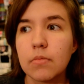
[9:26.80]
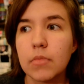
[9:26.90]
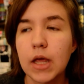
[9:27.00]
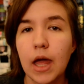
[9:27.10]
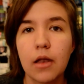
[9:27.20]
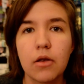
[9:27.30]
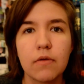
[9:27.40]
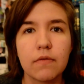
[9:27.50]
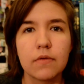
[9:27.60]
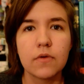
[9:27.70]
the end
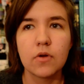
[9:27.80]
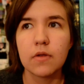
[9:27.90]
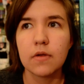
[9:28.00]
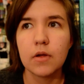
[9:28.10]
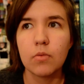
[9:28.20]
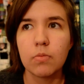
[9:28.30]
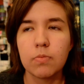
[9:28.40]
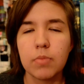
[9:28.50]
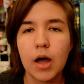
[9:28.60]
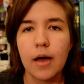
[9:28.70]
of a Tootsie
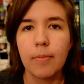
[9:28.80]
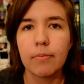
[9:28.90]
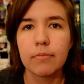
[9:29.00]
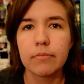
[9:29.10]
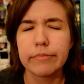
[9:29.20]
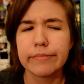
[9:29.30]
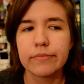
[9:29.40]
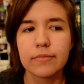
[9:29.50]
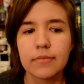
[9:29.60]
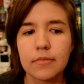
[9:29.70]
Pop?
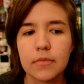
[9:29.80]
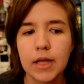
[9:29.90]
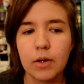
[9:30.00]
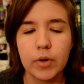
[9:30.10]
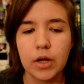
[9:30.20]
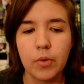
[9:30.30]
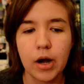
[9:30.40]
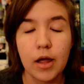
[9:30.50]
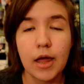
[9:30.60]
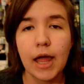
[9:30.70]
That went
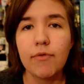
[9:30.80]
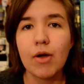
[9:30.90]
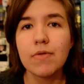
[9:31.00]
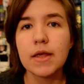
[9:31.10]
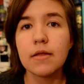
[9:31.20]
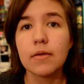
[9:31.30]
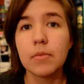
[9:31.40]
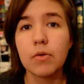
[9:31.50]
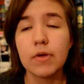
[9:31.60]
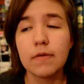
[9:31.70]
nowhere. If you haven't seen some of
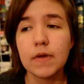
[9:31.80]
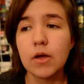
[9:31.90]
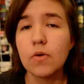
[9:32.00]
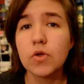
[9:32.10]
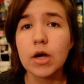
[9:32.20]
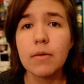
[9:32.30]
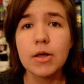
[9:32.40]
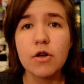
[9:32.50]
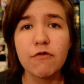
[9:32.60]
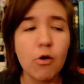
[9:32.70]
my recent videos, check out my
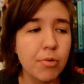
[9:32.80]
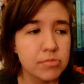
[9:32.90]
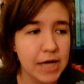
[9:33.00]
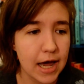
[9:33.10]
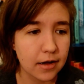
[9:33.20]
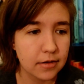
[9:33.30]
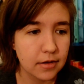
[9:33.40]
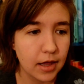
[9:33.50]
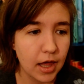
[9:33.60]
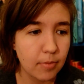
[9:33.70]
Jeff Goldblum tag.
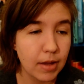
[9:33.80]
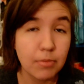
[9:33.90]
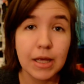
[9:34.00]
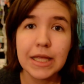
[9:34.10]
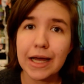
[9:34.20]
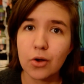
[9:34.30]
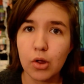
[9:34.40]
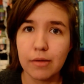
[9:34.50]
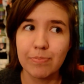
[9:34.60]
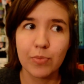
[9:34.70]
It made me
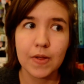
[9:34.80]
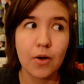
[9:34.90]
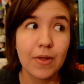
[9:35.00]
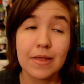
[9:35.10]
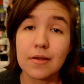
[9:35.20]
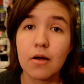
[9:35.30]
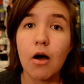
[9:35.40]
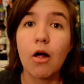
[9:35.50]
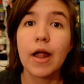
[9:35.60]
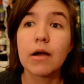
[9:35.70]
giggle, so that's
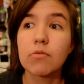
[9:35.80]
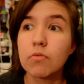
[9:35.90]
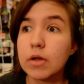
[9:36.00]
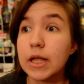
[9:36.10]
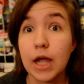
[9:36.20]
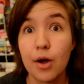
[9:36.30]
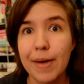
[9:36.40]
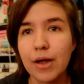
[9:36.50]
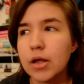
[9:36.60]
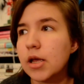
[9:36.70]
all I really care
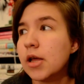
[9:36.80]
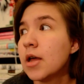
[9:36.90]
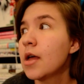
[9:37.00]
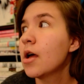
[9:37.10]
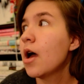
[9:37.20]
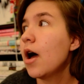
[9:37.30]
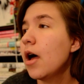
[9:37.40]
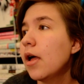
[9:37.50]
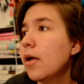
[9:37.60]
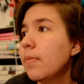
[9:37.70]
about.
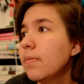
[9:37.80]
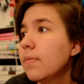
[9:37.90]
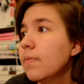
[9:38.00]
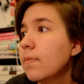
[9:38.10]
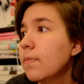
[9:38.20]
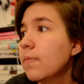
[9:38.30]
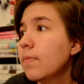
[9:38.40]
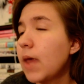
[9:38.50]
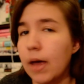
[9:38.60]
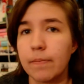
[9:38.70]

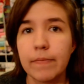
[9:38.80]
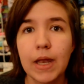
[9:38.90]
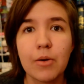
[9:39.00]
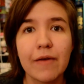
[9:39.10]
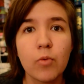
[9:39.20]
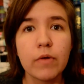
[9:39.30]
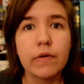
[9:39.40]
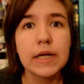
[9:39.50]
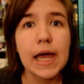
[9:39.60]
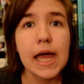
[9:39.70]
Um, yeah. Anyway, have a
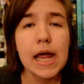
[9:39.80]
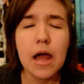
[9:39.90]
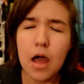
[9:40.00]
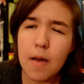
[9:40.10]
wonderful day.